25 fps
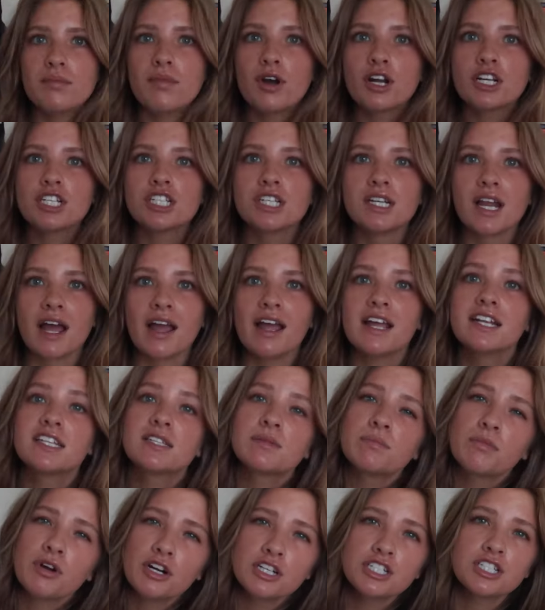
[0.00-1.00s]

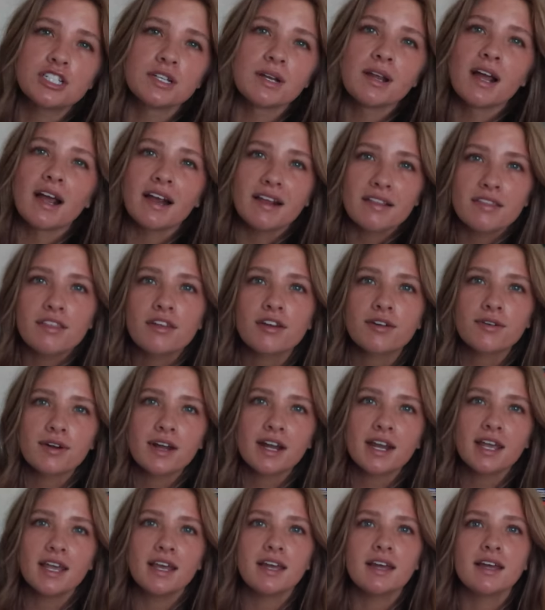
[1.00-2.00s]
It's March 9th
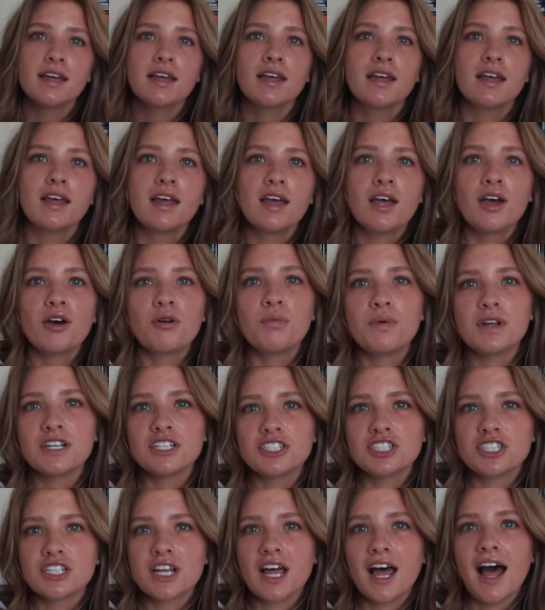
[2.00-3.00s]
already,
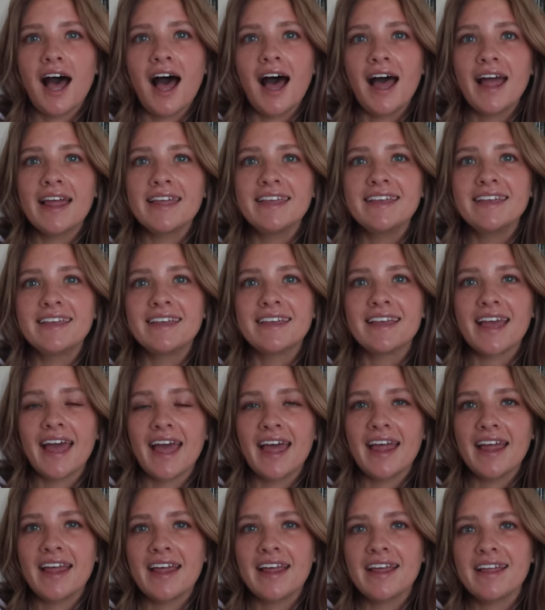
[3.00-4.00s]
which I
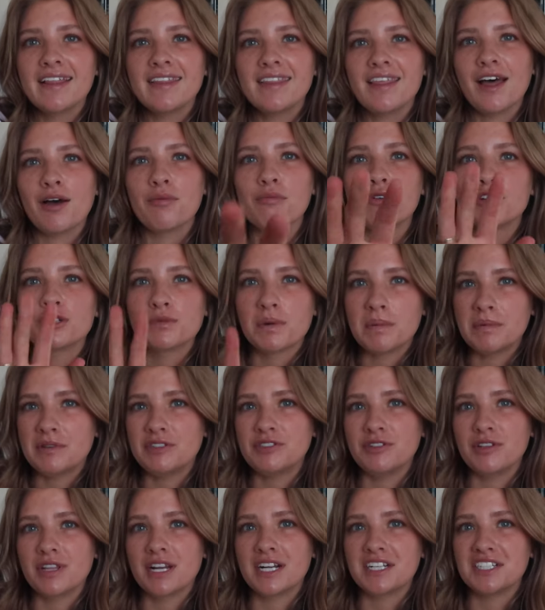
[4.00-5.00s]
get that most people
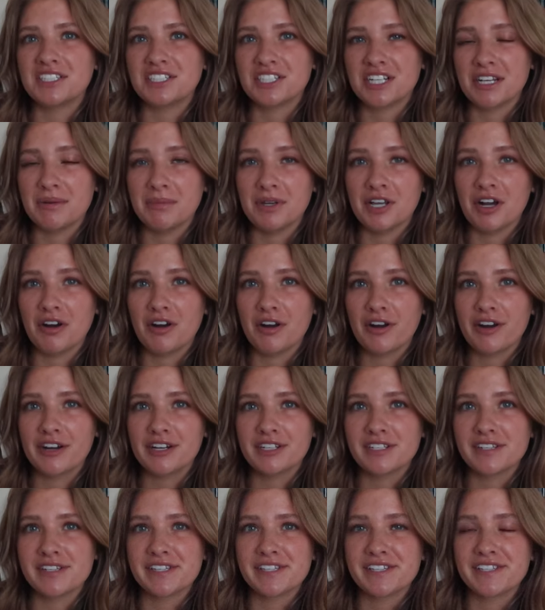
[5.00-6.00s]
do their
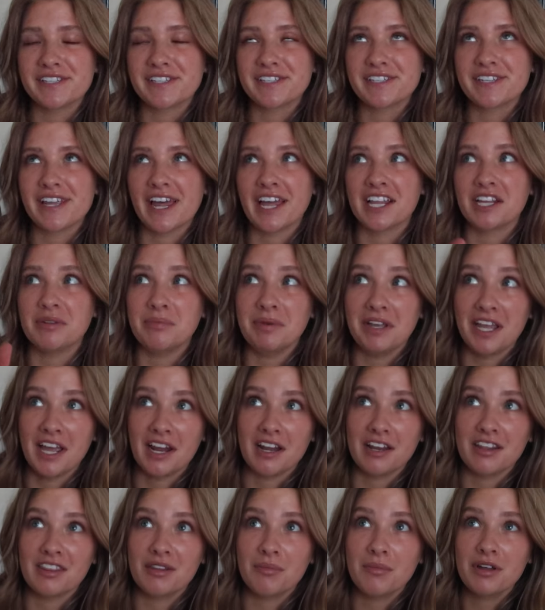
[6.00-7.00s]
TBRs at the
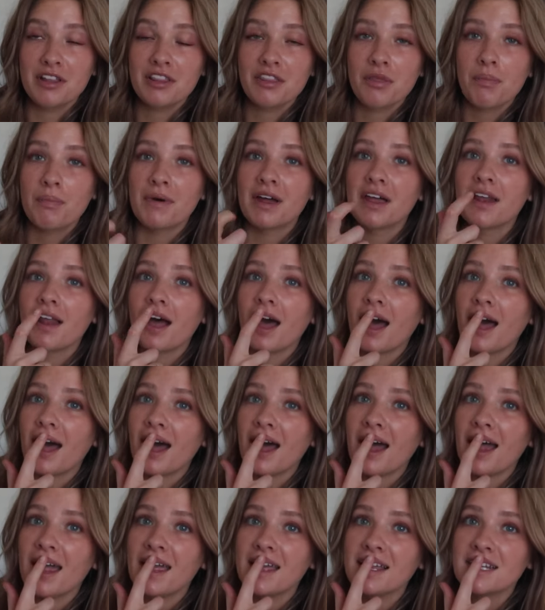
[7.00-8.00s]
beginning of the month, but
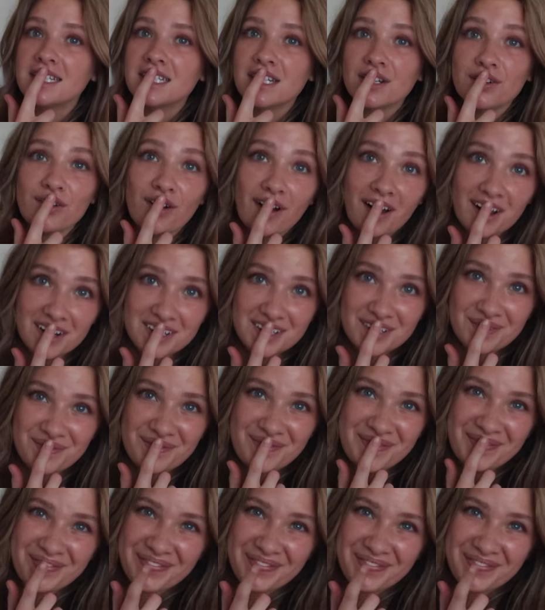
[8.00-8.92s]
I did not.